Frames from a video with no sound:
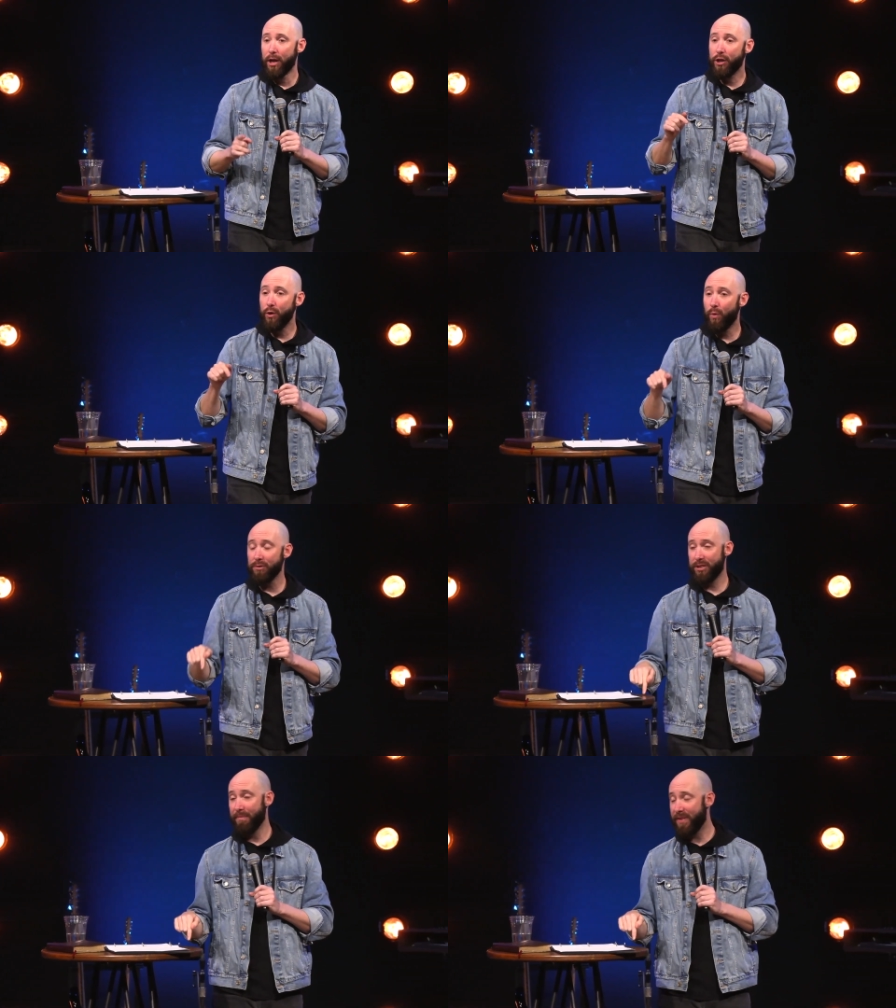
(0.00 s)
You want
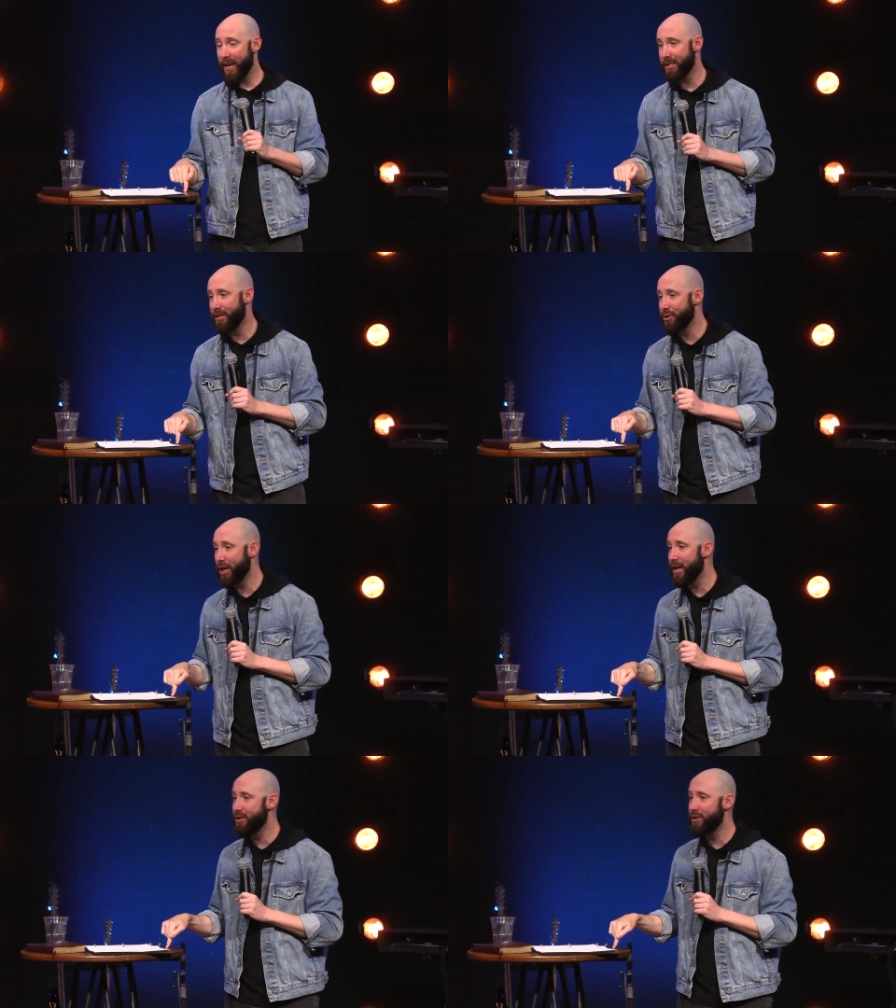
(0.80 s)
some things to
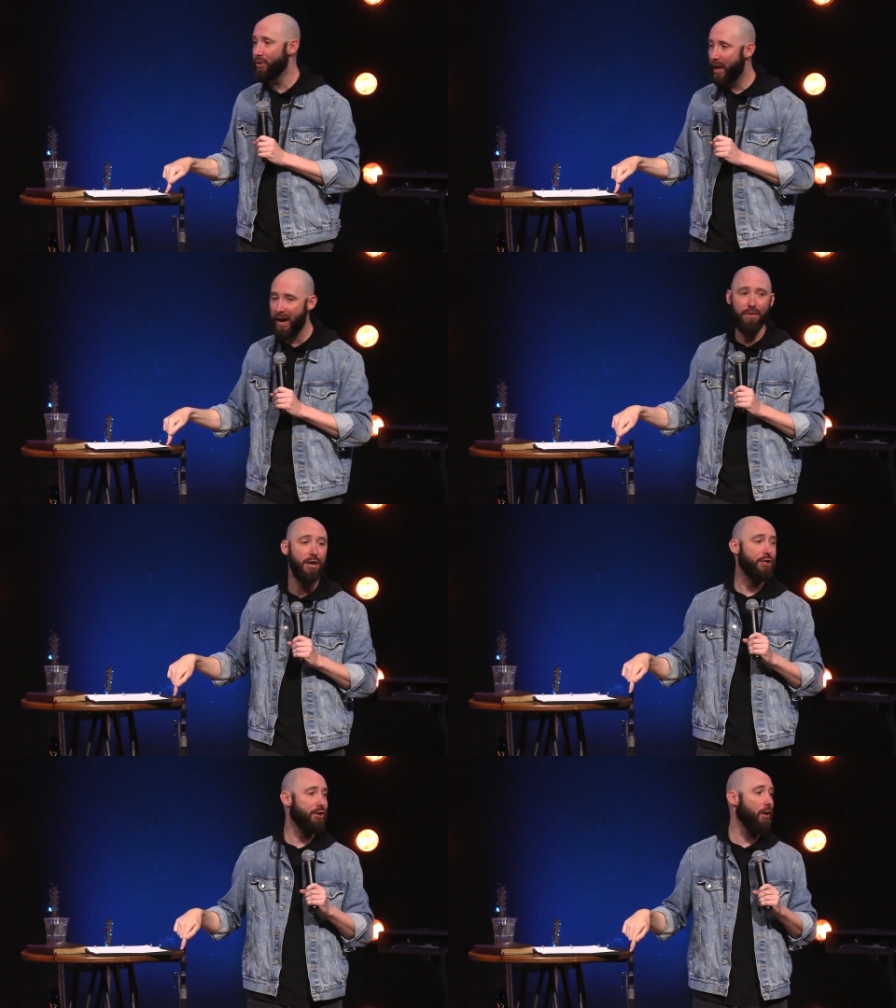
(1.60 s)
change in your life?
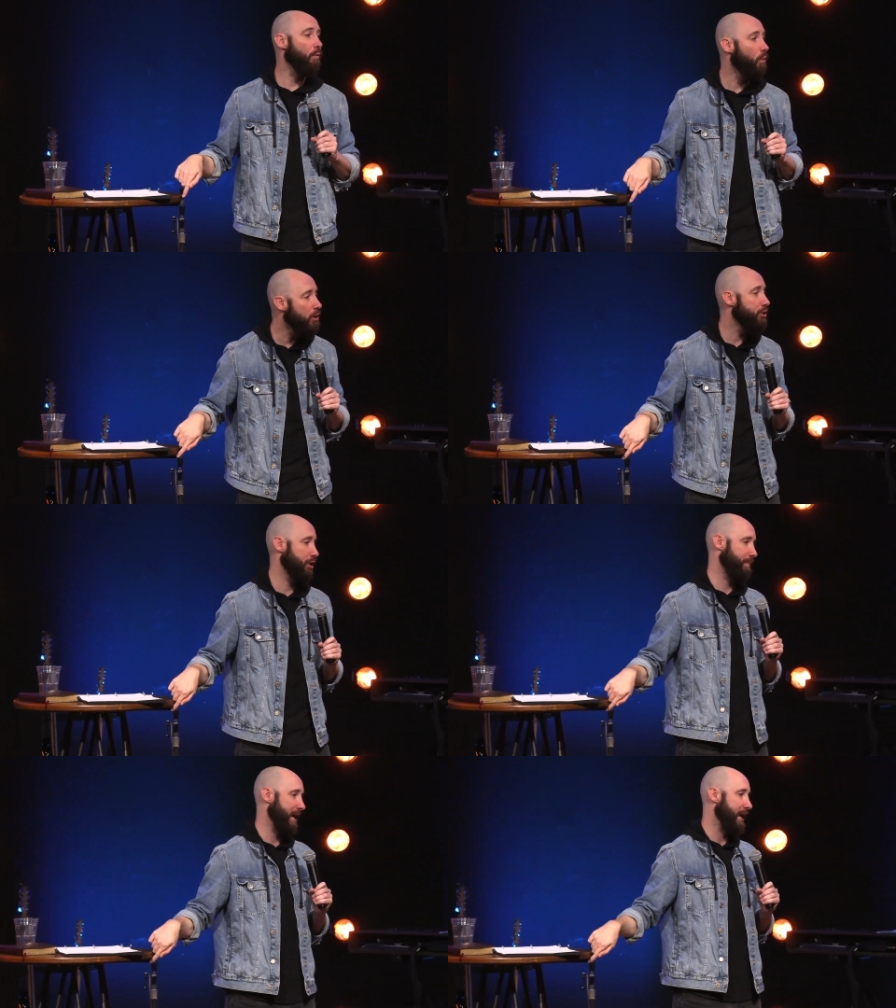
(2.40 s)
Start
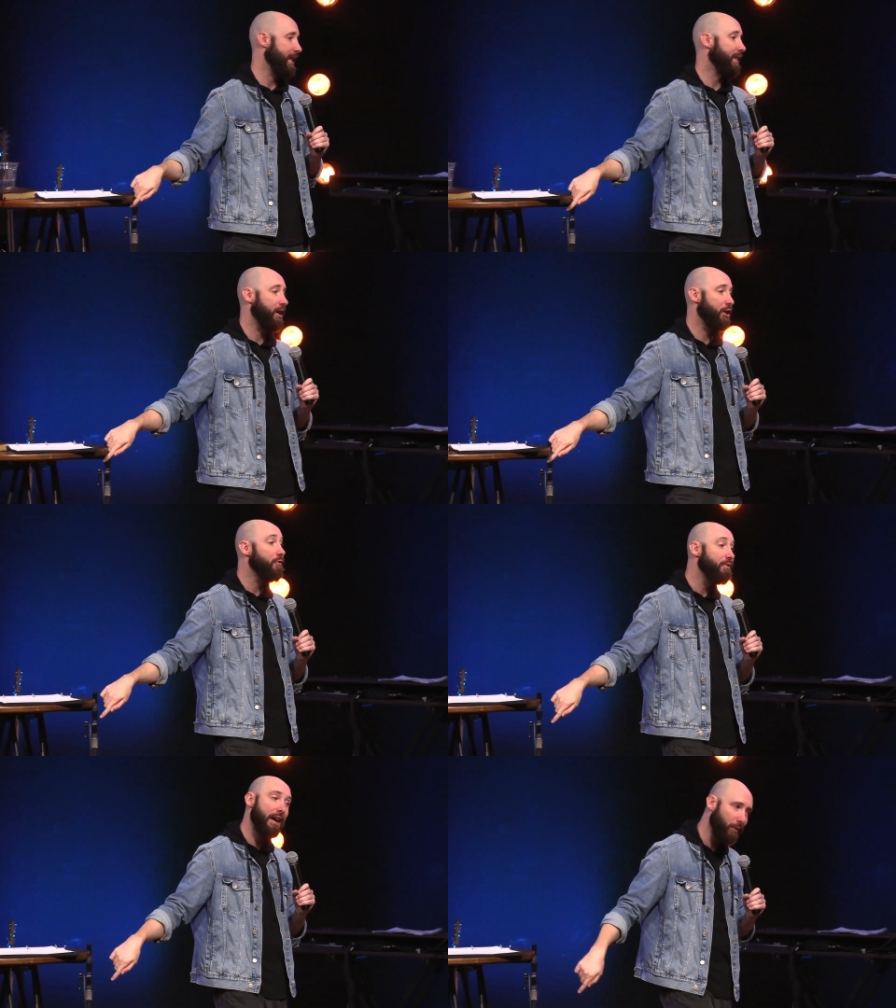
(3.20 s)
worshiping like
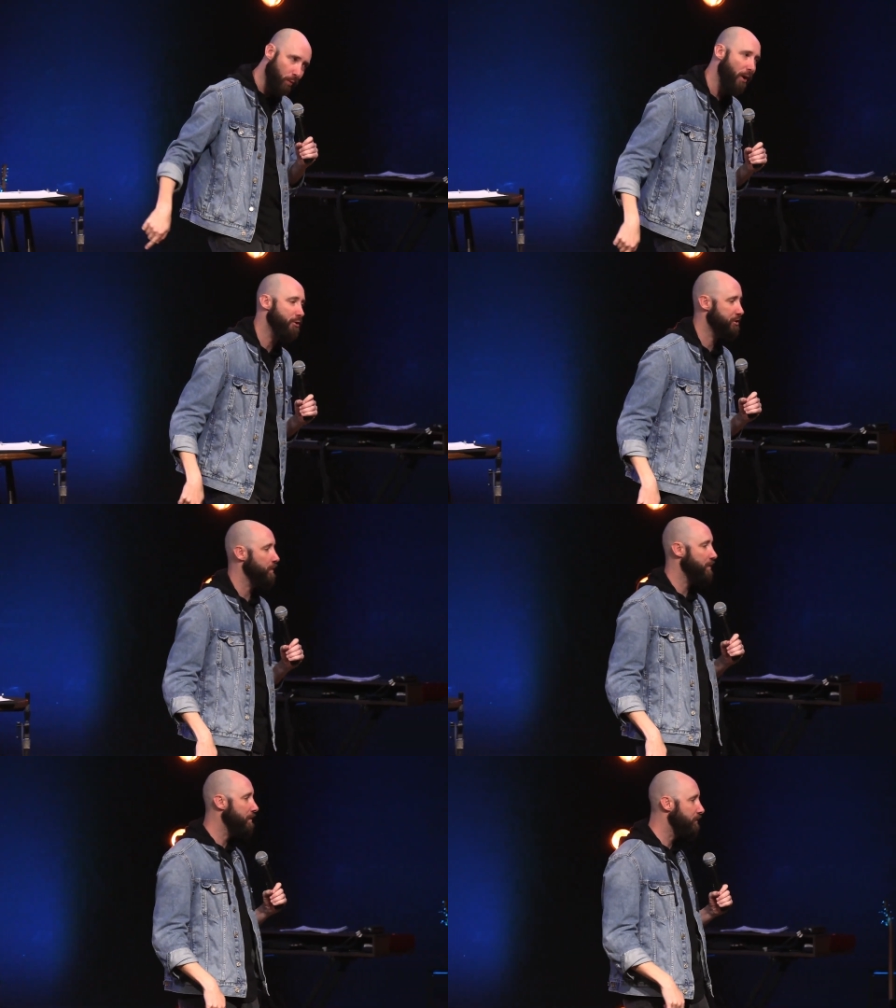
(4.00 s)
you've never
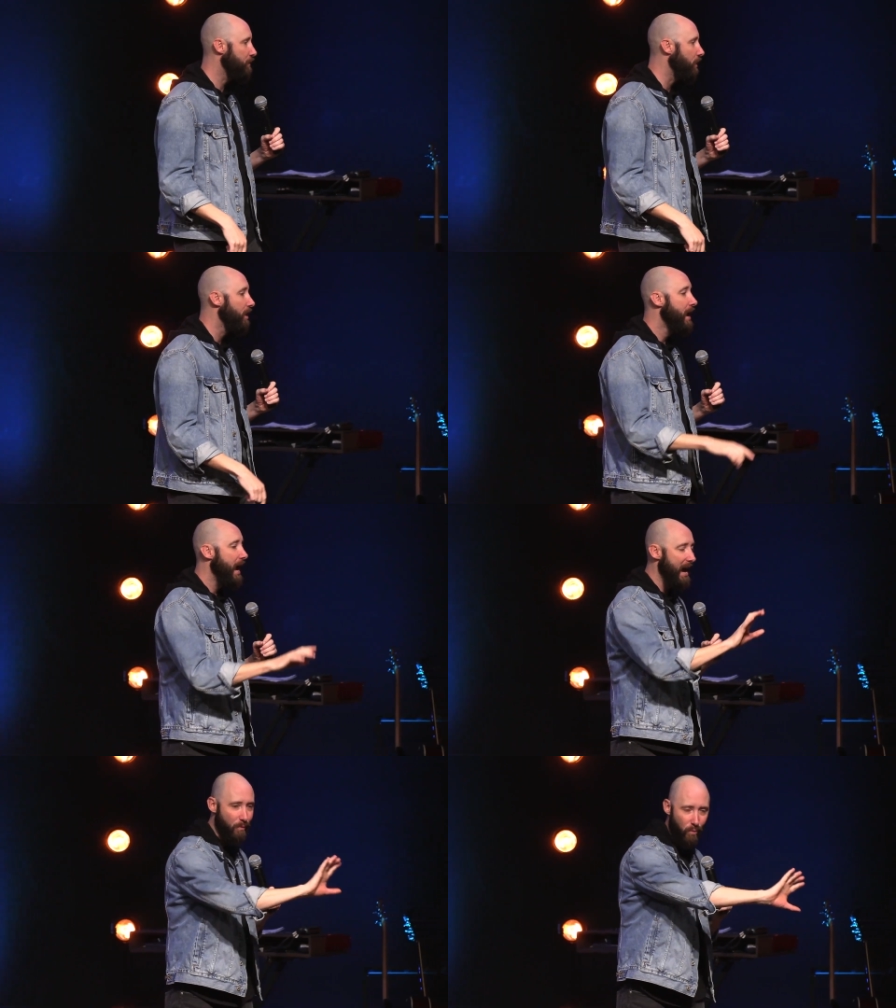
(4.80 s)
worshiped before
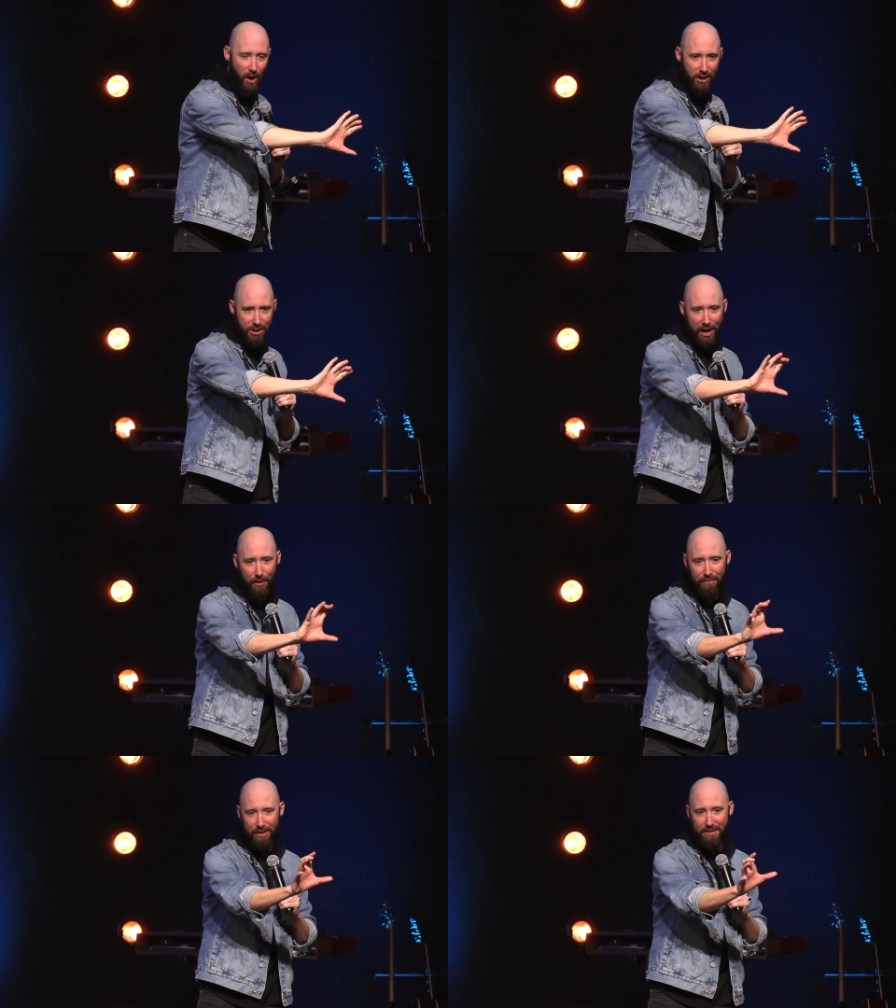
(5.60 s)
and watch how
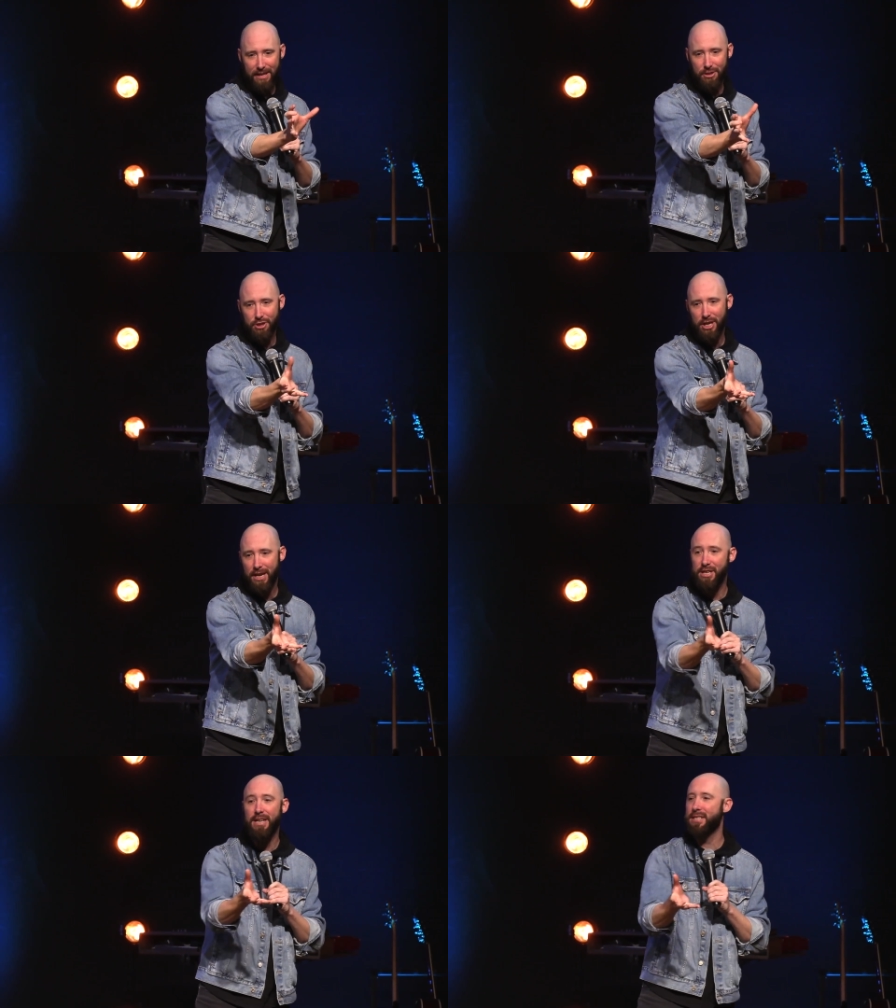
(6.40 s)
everything's
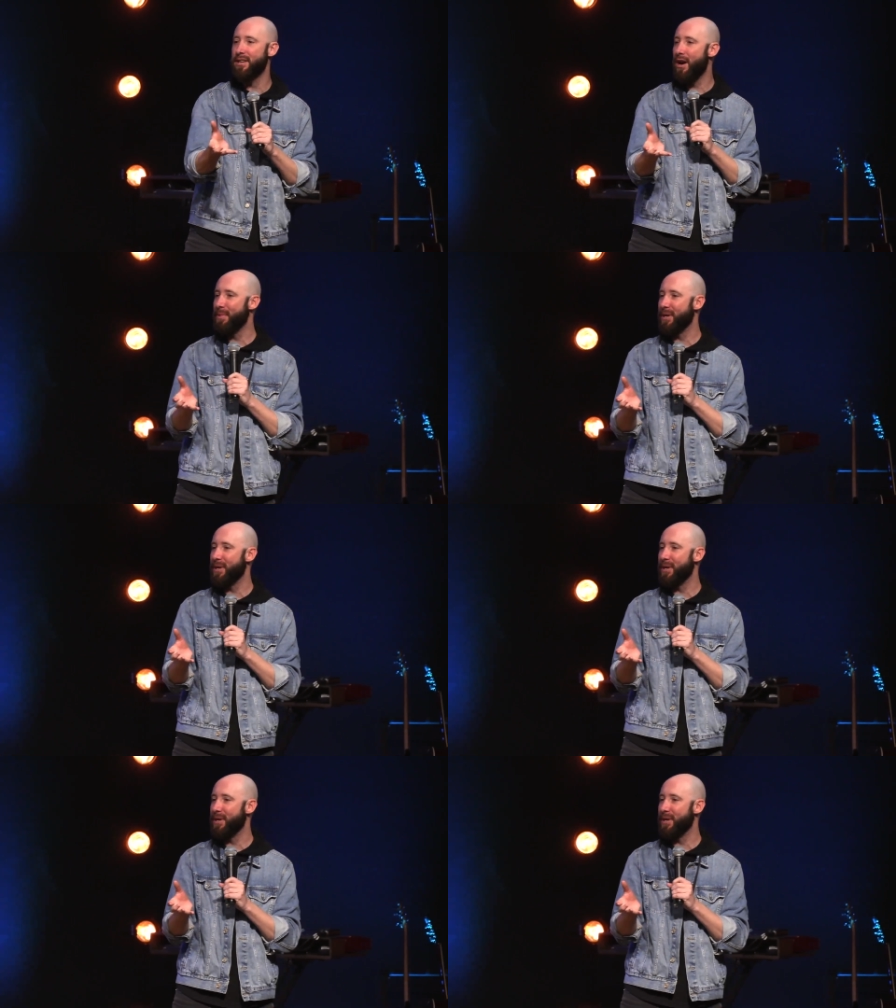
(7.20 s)
changed. And it's not